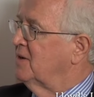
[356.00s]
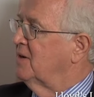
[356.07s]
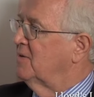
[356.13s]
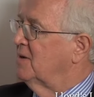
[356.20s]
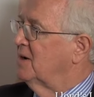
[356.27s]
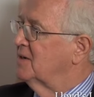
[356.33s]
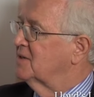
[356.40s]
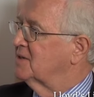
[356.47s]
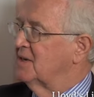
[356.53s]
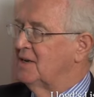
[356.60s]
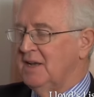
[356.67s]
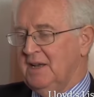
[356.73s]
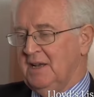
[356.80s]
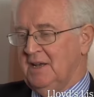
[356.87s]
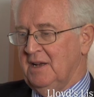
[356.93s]
the US,
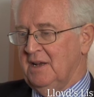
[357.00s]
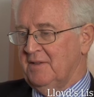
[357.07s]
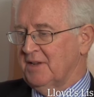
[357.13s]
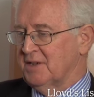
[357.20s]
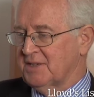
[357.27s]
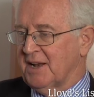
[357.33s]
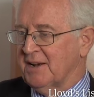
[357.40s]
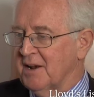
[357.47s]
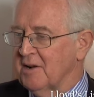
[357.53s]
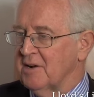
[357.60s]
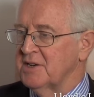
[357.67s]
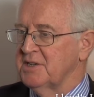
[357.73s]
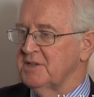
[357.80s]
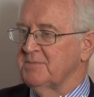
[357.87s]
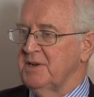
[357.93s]
the
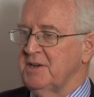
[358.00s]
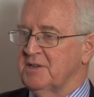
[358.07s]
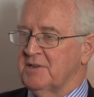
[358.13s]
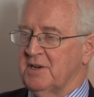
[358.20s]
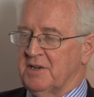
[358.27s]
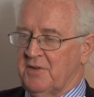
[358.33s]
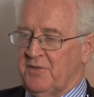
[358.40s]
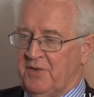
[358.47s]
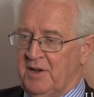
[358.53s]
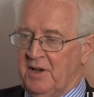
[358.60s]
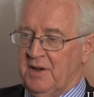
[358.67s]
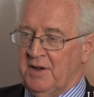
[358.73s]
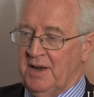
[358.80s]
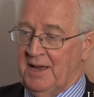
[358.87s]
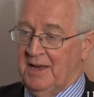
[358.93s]
technology is being
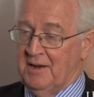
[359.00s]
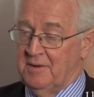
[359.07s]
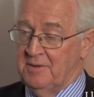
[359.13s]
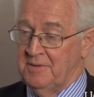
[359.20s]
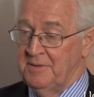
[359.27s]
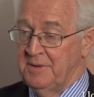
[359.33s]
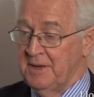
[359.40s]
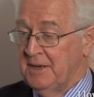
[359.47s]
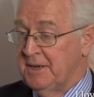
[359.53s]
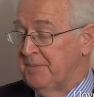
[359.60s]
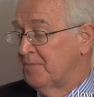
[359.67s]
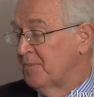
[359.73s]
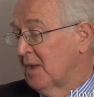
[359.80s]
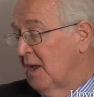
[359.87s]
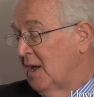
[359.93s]
transferred now,
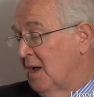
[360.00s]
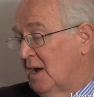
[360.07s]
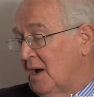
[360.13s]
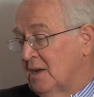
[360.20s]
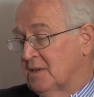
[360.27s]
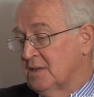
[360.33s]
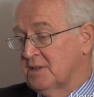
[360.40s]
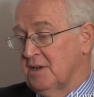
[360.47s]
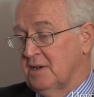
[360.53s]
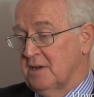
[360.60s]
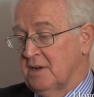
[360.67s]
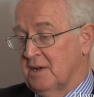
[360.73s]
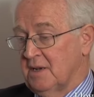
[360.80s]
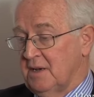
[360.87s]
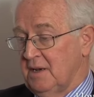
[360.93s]
and
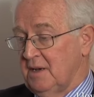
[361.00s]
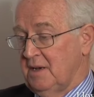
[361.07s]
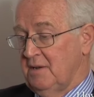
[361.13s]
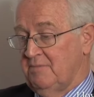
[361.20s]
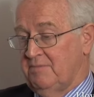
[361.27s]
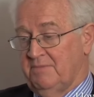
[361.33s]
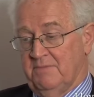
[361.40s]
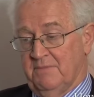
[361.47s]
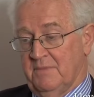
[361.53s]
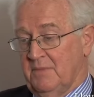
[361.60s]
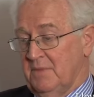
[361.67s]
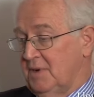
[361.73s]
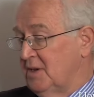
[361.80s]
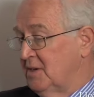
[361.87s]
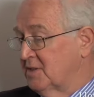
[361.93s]
certainly
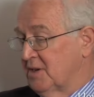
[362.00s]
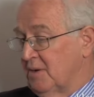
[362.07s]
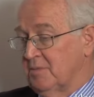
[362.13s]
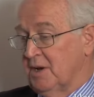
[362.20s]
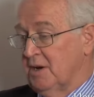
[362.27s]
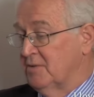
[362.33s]
in some